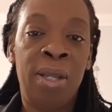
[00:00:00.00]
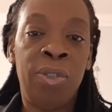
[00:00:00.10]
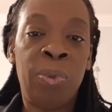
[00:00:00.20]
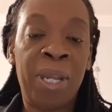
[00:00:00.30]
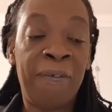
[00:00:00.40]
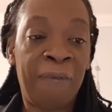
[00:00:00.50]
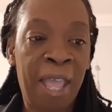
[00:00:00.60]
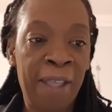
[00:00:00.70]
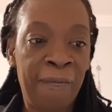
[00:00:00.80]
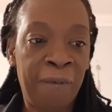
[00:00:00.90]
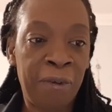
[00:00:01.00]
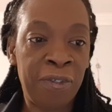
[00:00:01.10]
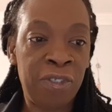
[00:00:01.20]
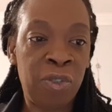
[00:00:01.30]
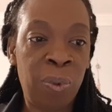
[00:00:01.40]
25
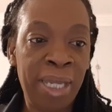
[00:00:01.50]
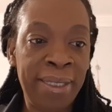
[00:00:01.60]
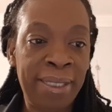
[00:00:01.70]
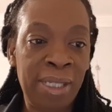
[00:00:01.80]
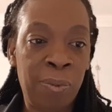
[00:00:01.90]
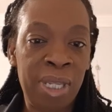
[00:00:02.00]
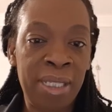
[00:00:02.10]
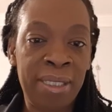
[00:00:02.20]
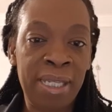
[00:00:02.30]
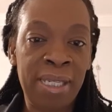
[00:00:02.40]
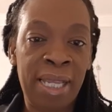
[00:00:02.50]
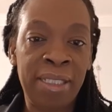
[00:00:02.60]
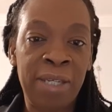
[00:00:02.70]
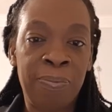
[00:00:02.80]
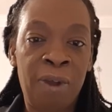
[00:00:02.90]
verse 20. We see that
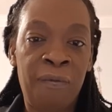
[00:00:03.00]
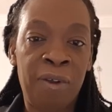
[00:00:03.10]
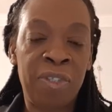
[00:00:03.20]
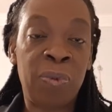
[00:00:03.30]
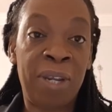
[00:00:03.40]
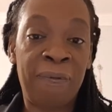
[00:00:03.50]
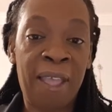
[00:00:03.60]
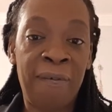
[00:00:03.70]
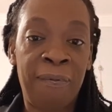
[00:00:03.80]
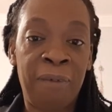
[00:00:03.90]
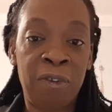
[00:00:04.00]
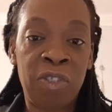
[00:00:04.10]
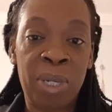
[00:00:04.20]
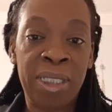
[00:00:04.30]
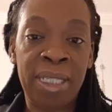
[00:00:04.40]
in Proverbs 25 verse
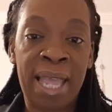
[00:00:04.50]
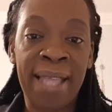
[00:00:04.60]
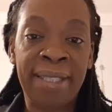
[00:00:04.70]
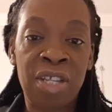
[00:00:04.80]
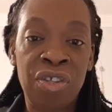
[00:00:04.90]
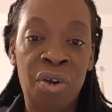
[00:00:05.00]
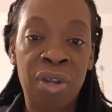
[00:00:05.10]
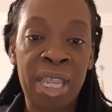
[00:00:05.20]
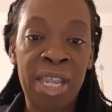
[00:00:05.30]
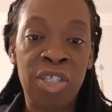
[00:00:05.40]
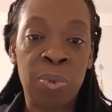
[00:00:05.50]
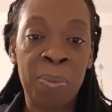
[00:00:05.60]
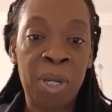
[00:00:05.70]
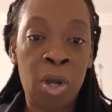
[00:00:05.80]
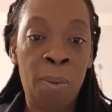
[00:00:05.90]
20. As a young age, we
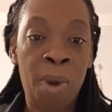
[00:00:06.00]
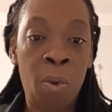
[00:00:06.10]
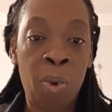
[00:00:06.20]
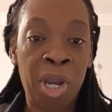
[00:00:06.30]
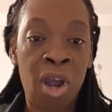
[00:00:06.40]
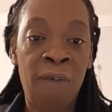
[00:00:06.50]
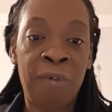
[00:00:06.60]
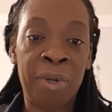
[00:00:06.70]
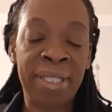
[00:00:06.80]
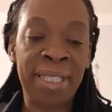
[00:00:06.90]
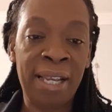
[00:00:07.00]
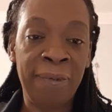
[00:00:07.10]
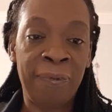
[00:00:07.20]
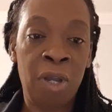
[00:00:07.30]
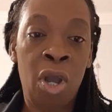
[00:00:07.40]
become aware of
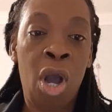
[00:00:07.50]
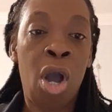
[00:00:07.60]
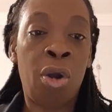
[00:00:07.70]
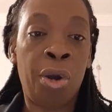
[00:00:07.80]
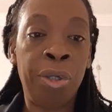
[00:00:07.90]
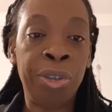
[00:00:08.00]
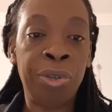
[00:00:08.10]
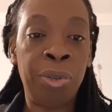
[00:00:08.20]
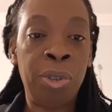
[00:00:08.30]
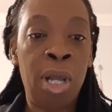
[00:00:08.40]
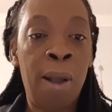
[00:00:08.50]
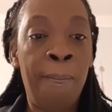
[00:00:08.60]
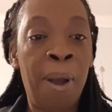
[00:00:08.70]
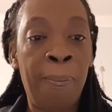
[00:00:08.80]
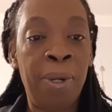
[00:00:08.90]
ourselves, according to
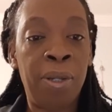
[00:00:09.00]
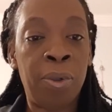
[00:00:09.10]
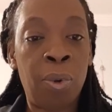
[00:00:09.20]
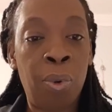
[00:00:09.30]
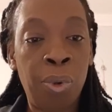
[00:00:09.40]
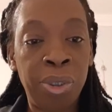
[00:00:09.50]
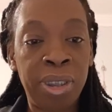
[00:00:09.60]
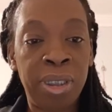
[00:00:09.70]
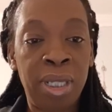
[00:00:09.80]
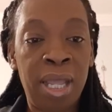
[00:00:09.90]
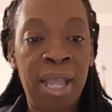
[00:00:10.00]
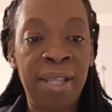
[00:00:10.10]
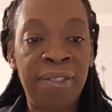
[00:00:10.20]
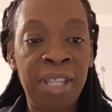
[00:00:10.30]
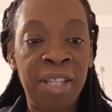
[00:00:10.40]
popular quote. I
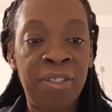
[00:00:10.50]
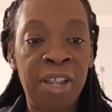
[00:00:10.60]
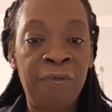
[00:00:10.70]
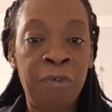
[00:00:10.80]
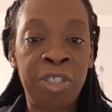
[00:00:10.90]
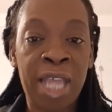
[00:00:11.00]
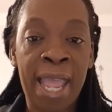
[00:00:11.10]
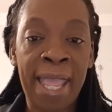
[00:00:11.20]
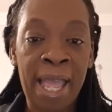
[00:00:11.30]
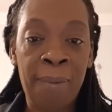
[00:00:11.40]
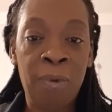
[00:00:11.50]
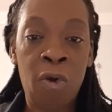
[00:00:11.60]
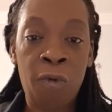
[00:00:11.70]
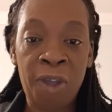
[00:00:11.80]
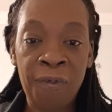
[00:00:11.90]
think, therefore, I am.
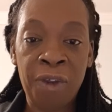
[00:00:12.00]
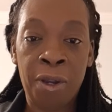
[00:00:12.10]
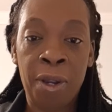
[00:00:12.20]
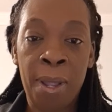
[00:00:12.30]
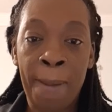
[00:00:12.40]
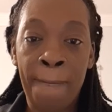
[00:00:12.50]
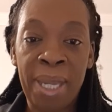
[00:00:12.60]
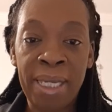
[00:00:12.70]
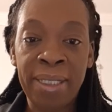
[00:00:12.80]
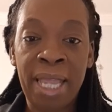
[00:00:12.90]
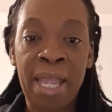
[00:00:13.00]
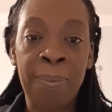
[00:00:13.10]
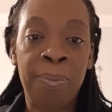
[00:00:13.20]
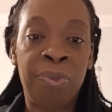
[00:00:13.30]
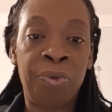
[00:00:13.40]
However, many
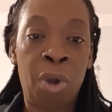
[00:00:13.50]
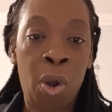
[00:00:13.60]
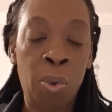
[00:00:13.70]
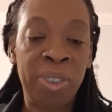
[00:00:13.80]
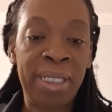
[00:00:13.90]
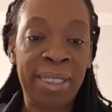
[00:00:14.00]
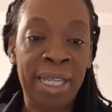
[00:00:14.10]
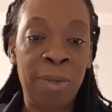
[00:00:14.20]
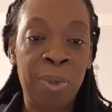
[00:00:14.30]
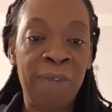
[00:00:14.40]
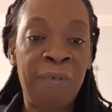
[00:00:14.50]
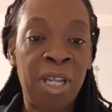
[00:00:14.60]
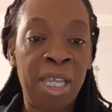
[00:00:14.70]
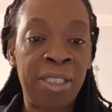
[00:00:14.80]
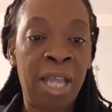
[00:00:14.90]
times throughout the day, we
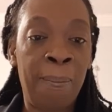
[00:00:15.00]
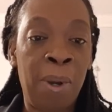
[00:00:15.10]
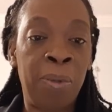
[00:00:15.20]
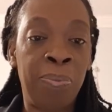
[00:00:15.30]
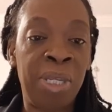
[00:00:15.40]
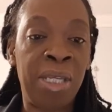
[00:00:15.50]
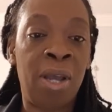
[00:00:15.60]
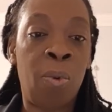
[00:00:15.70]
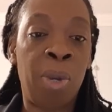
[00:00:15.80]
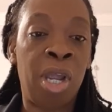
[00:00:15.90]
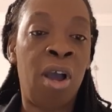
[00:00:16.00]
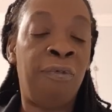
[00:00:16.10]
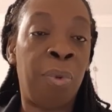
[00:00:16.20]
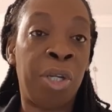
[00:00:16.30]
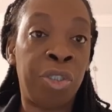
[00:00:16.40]
forget about being aware
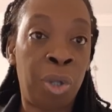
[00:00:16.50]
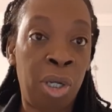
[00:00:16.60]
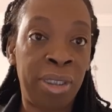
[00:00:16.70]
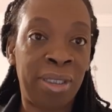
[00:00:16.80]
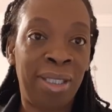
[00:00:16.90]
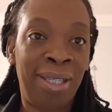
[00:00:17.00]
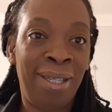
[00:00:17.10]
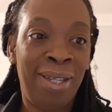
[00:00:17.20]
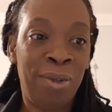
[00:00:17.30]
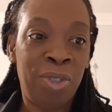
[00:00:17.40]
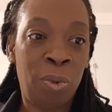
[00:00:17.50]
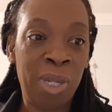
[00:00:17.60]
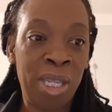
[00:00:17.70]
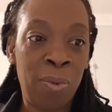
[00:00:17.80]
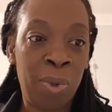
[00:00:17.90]
of our thought. So
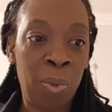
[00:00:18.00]
we